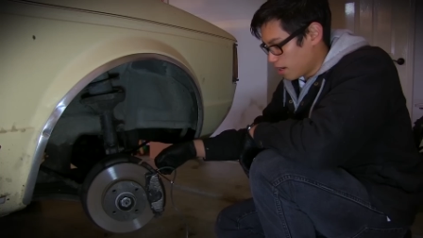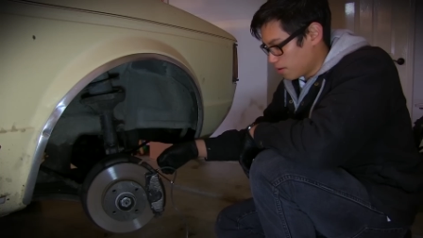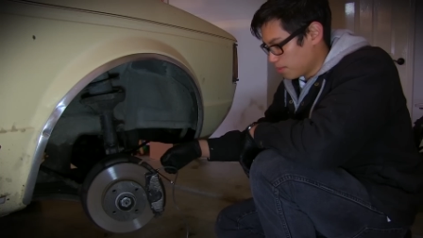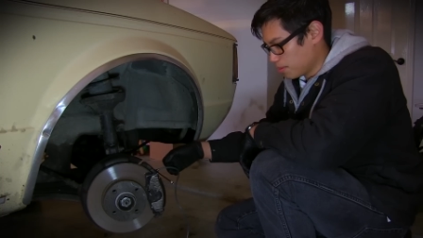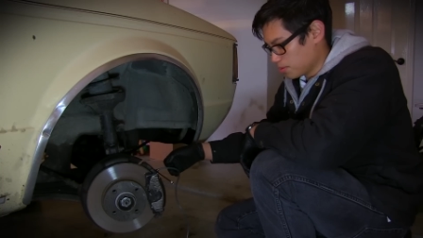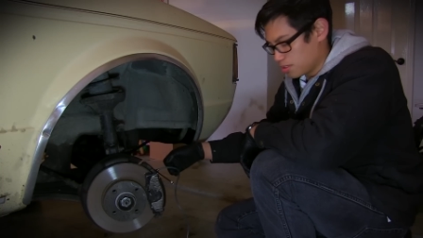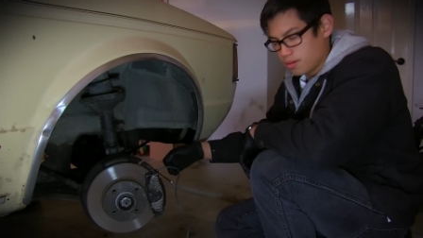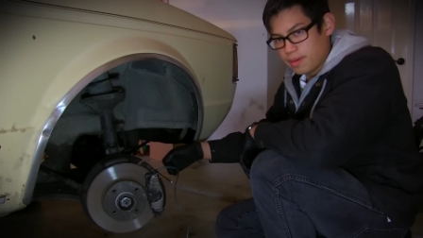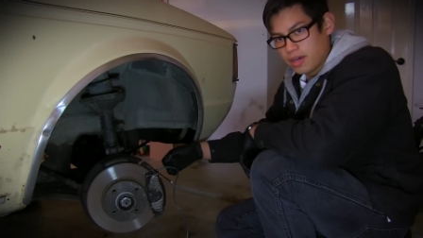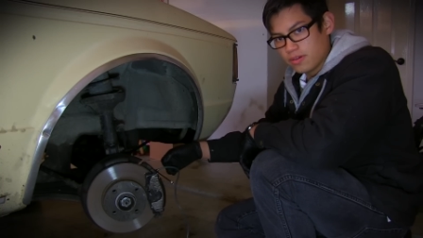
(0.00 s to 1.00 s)
air bubbles
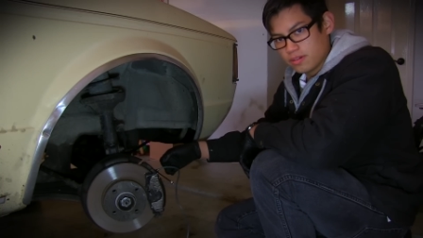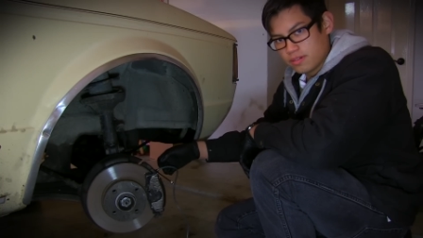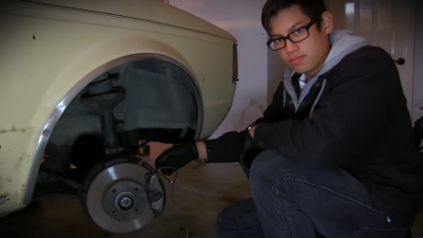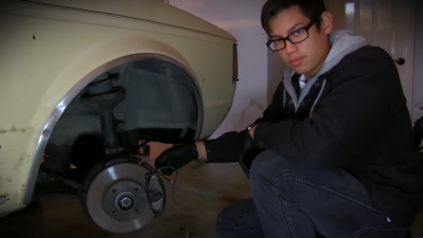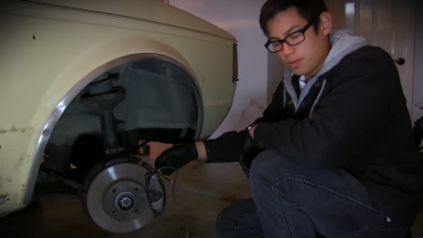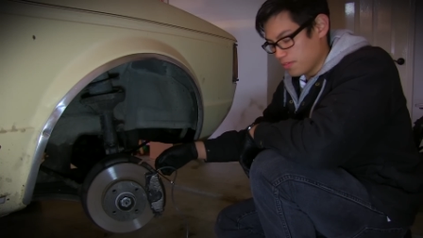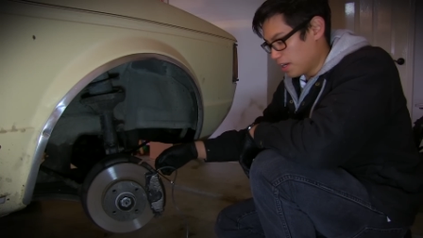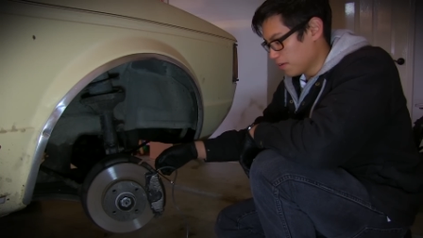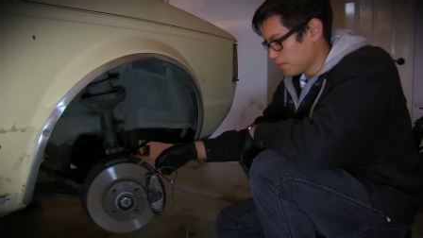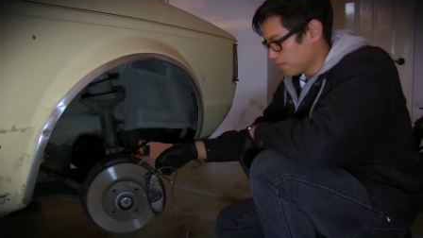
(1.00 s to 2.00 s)
come out from the
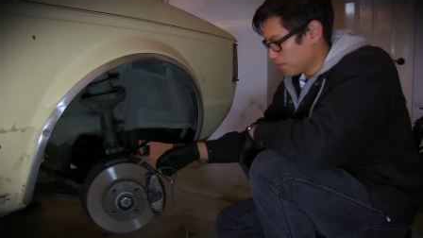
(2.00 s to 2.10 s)
valve.